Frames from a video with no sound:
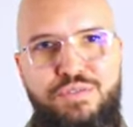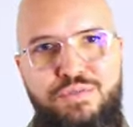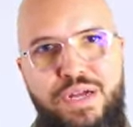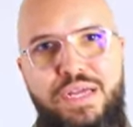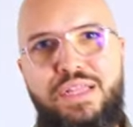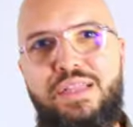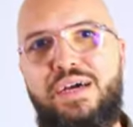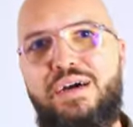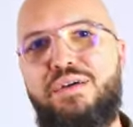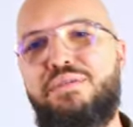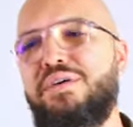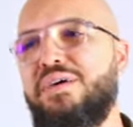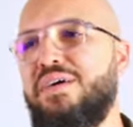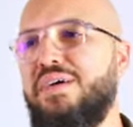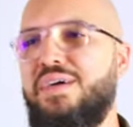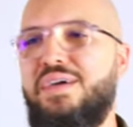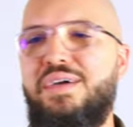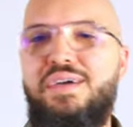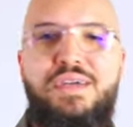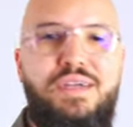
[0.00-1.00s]
right now,
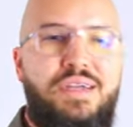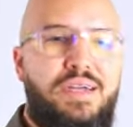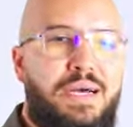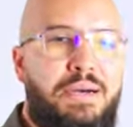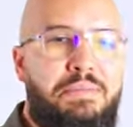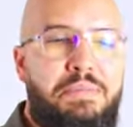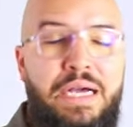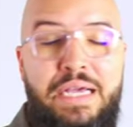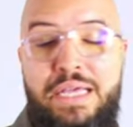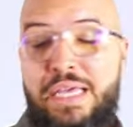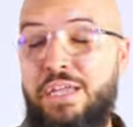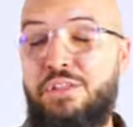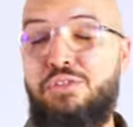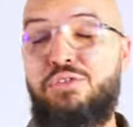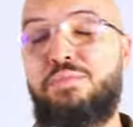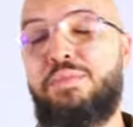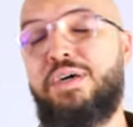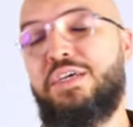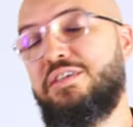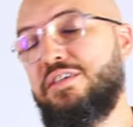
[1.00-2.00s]
I can't do
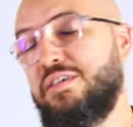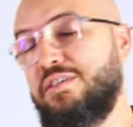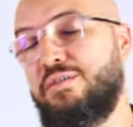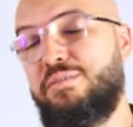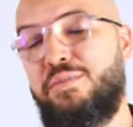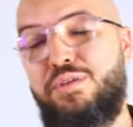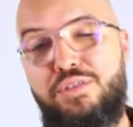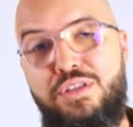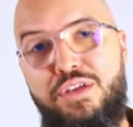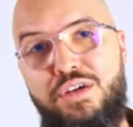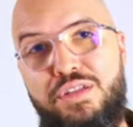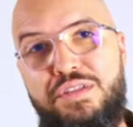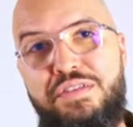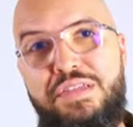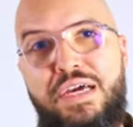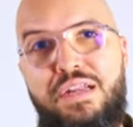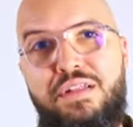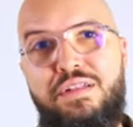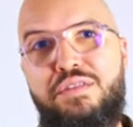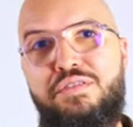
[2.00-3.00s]
much because I'm on the other
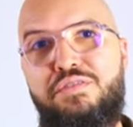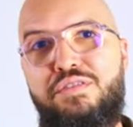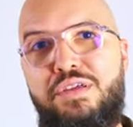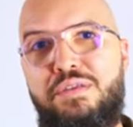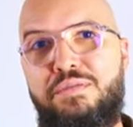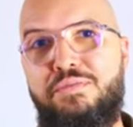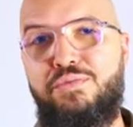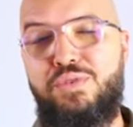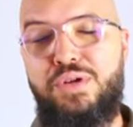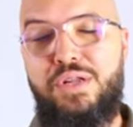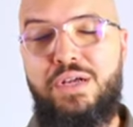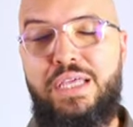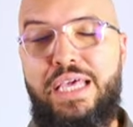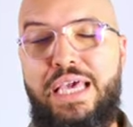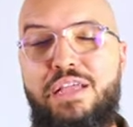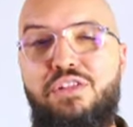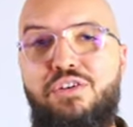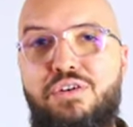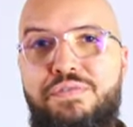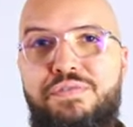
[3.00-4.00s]
side of the screen. What I
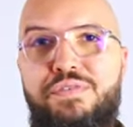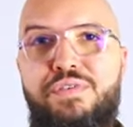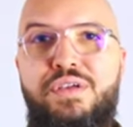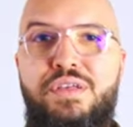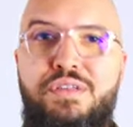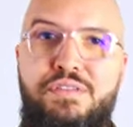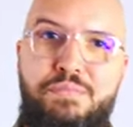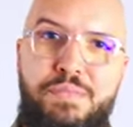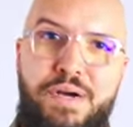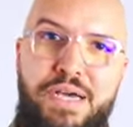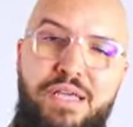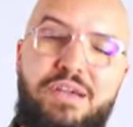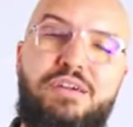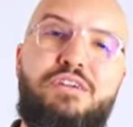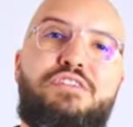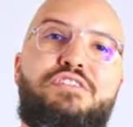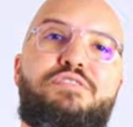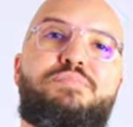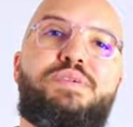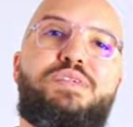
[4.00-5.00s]
can offer is my
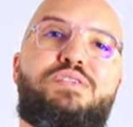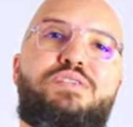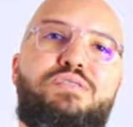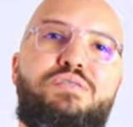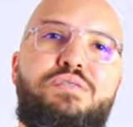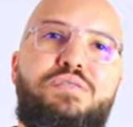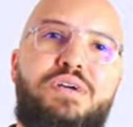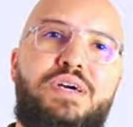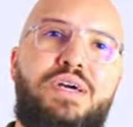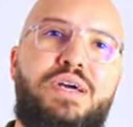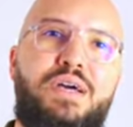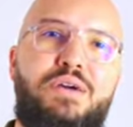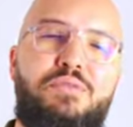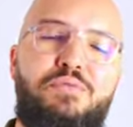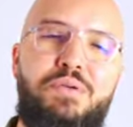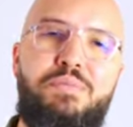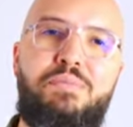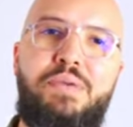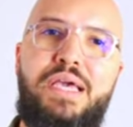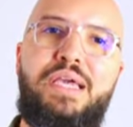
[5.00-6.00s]
encouragement to you.
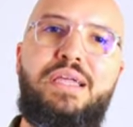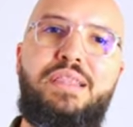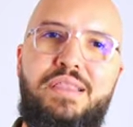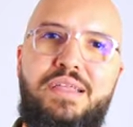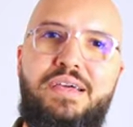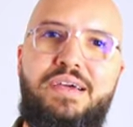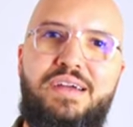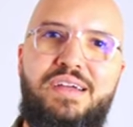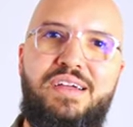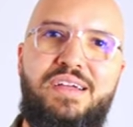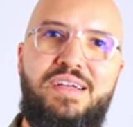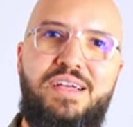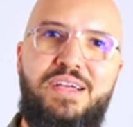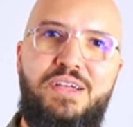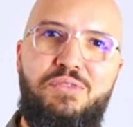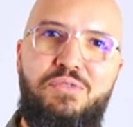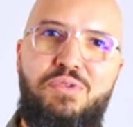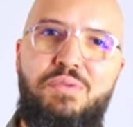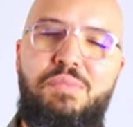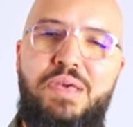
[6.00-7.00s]
Remain there.
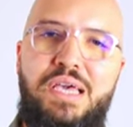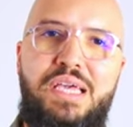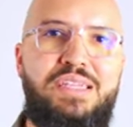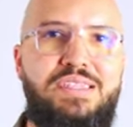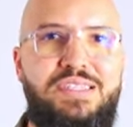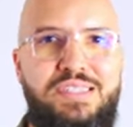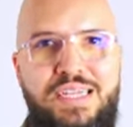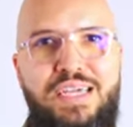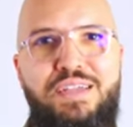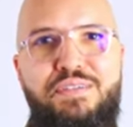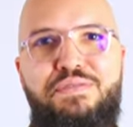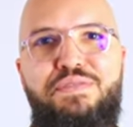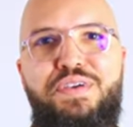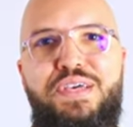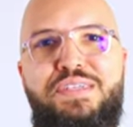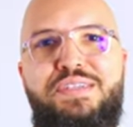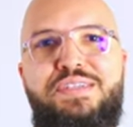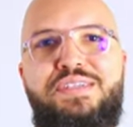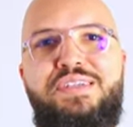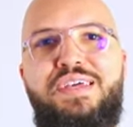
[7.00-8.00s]
Remain
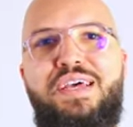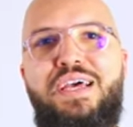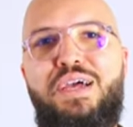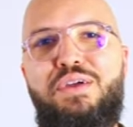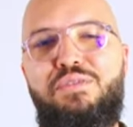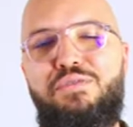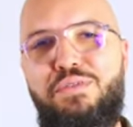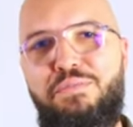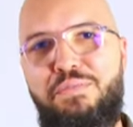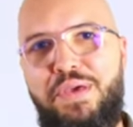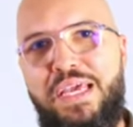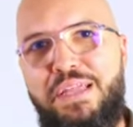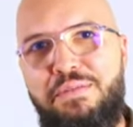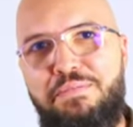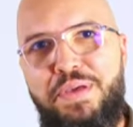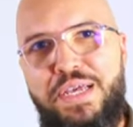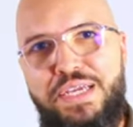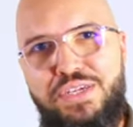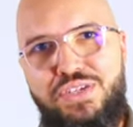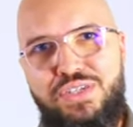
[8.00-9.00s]
steadfast. Remain
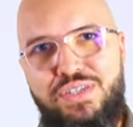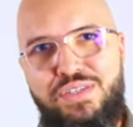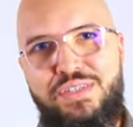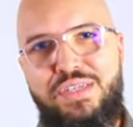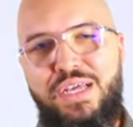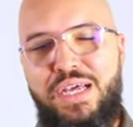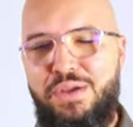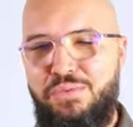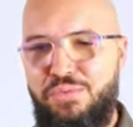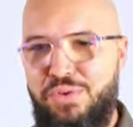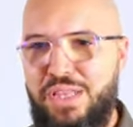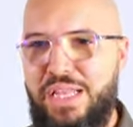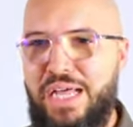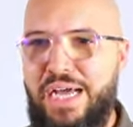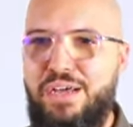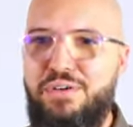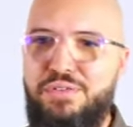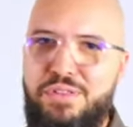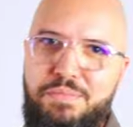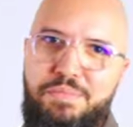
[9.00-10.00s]
patient. Rely
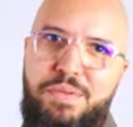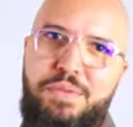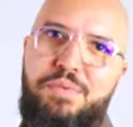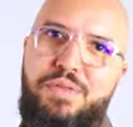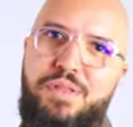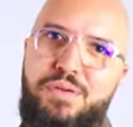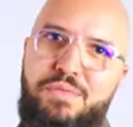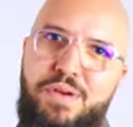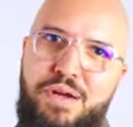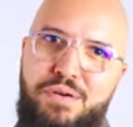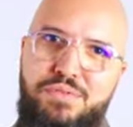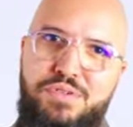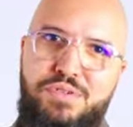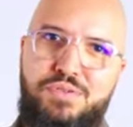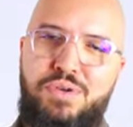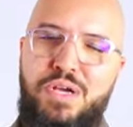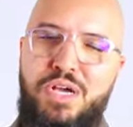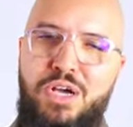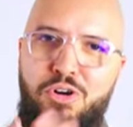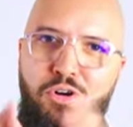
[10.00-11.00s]
on the people around you.
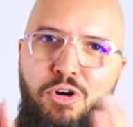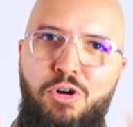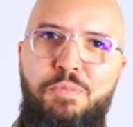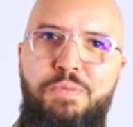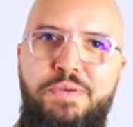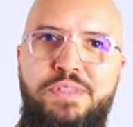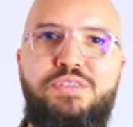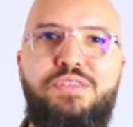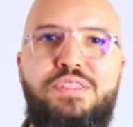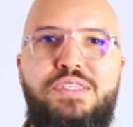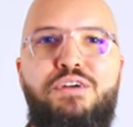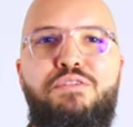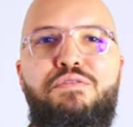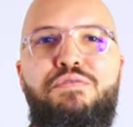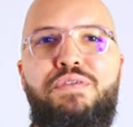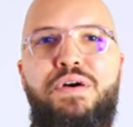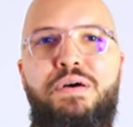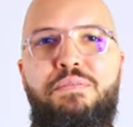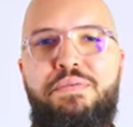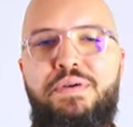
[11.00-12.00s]
Open yourself
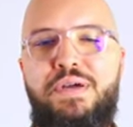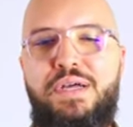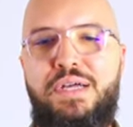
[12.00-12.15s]
up.